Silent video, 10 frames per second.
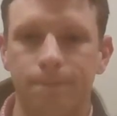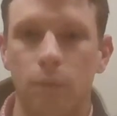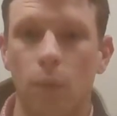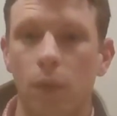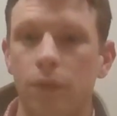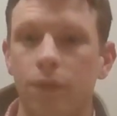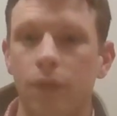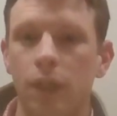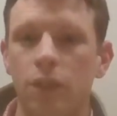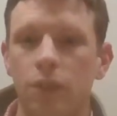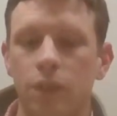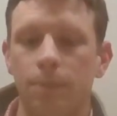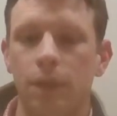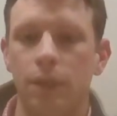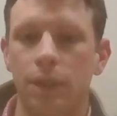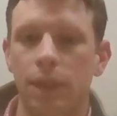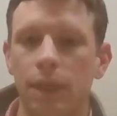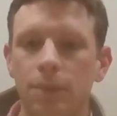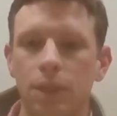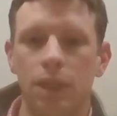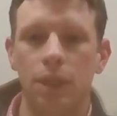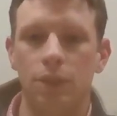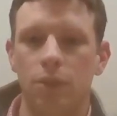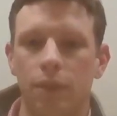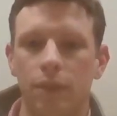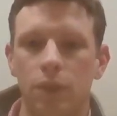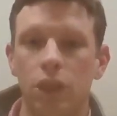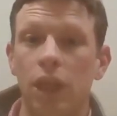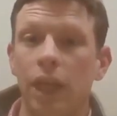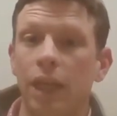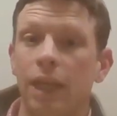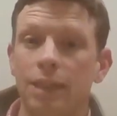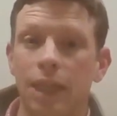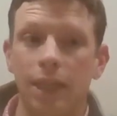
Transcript: And what we find during the period leading up to the Industrial Revolution is that,